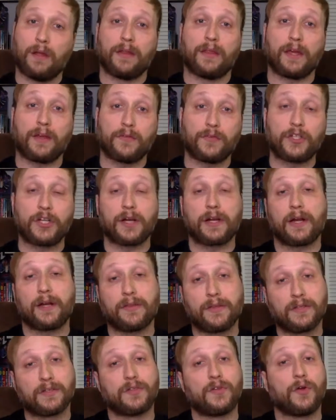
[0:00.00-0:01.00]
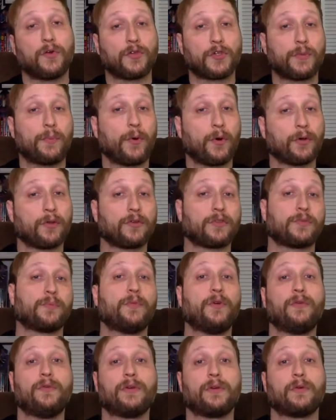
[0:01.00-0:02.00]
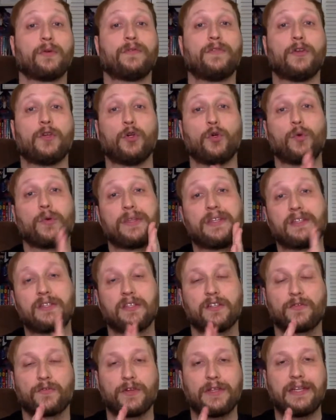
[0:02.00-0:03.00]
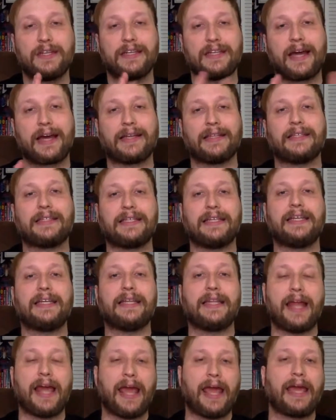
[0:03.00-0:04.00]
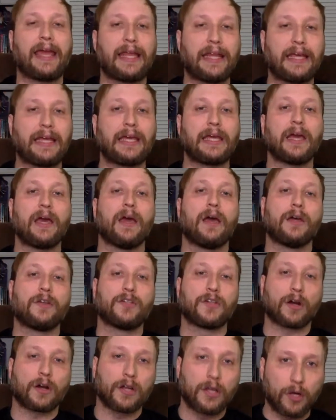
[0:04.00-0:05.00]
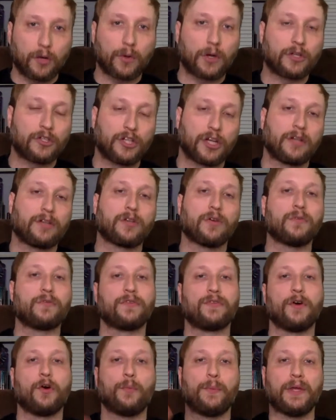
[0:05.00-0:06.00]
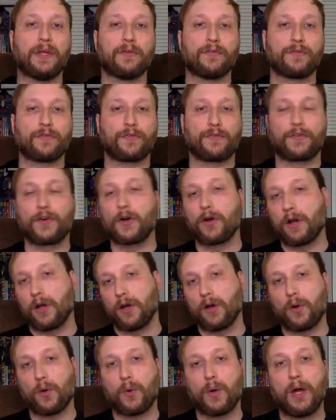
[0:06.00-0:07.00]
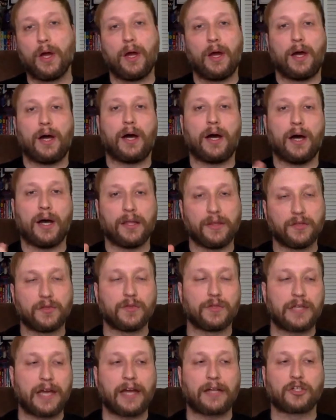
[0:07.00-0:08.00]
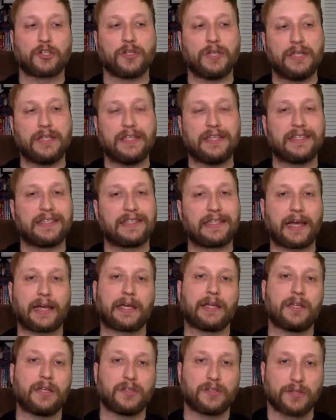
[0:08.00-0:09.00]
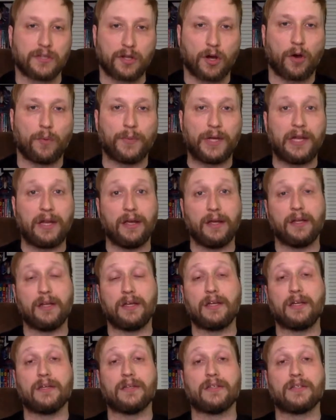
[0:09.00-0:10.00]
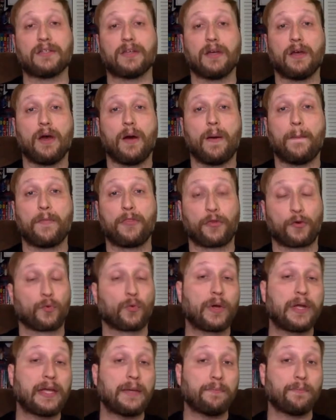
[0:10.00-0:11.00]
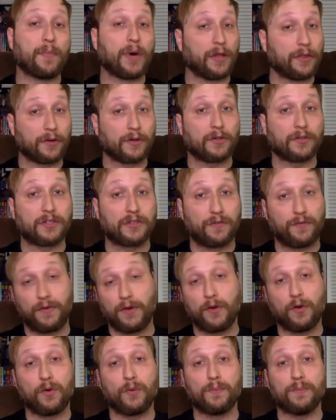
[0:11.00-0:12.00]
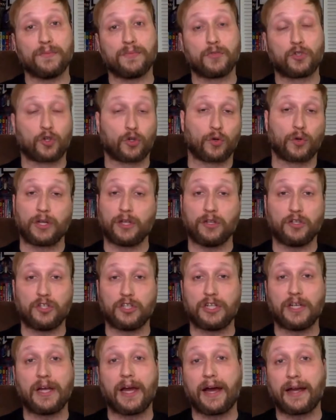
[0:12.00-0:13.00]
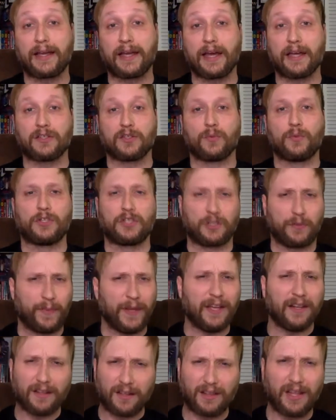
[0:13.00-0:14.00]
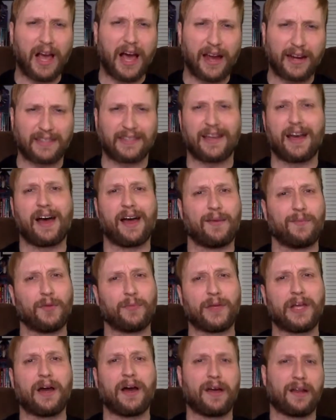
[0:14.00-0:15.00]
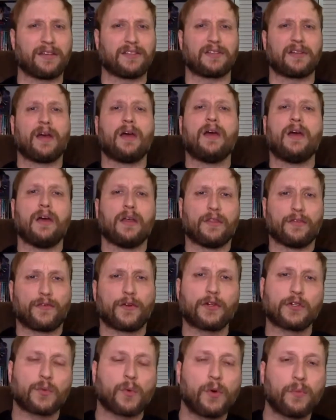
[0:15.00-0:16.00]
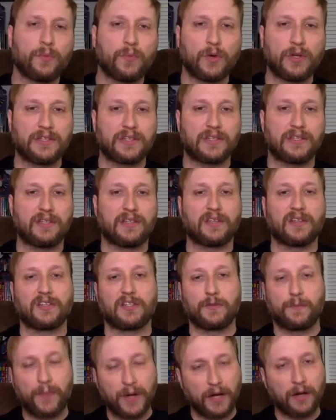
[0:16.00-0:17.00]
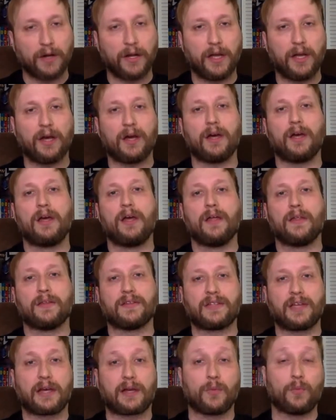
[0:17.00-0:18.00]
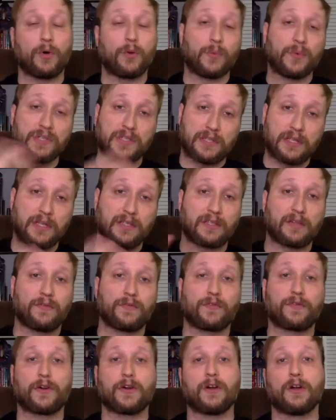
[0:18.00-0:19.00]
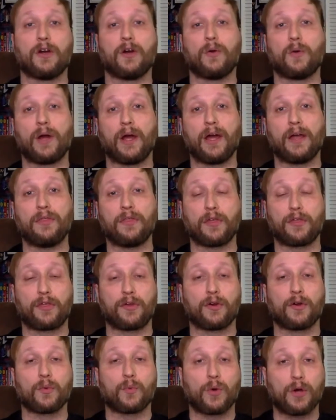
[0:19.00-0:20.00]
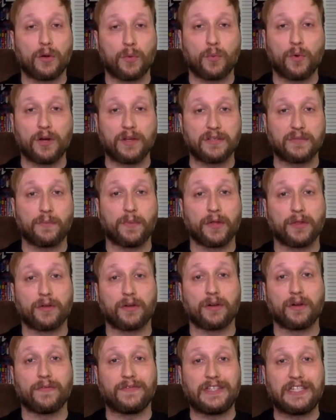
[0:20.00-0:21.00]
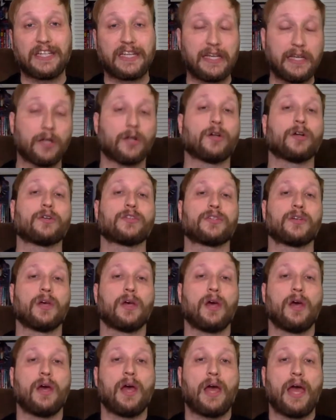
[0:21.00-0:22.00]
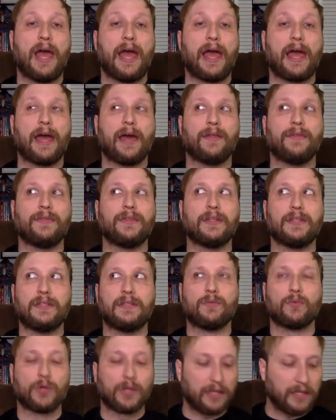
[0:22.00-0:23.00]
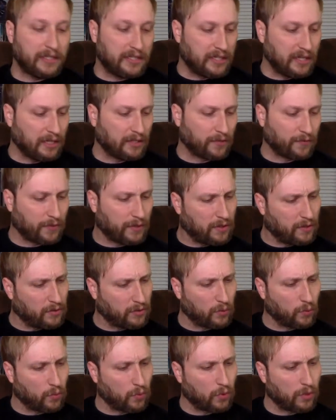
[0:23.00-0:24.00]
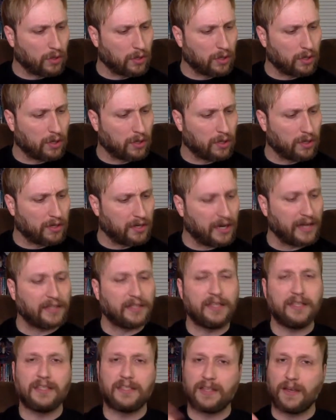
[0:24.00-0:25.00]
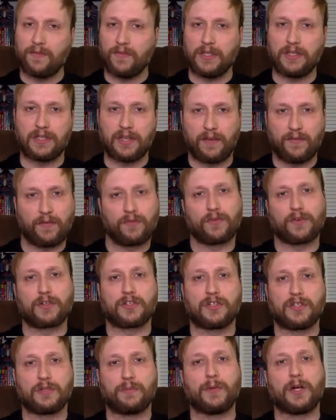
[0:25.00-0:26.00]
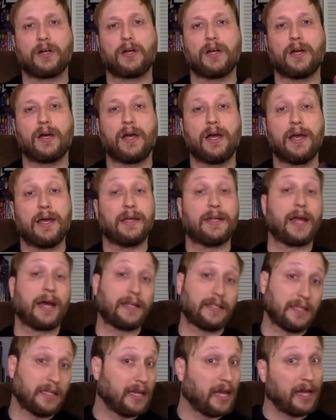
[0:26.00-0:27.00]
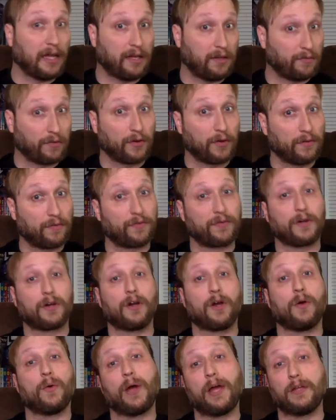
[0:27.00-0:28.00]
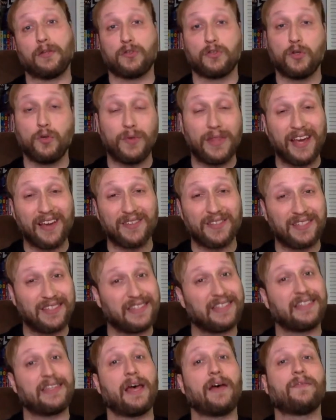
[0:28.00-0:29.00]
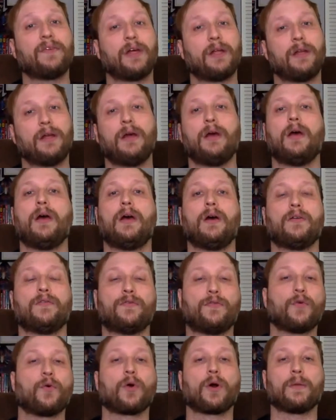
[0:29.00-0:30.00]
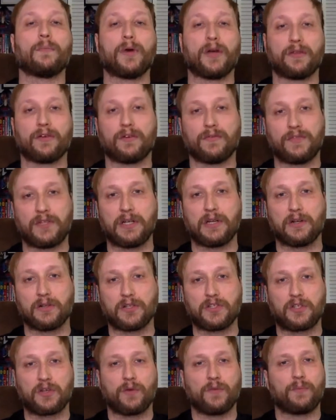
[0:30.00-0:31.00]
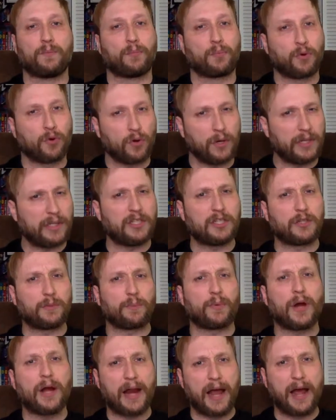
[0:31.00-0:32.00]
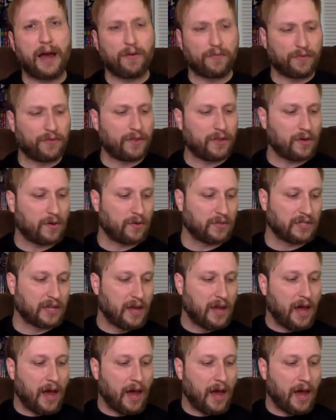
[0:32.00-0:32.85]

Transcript: Thank you for checking out this No Spoilers movie review. This is for the 1980 Dario Argento film Inferno. Uh, this was actually the second installment in his Three Mothers film trilogy, I guess, which spanned a lot of time, to be honest. The first one was Suspiria, the second one was this Inferno, and the third one was Mother of Tears and the release dates for those were 1977 for Suspiria, 1980 for Inferno, and 2007 for Mother of Tears. So pretty spread out for those.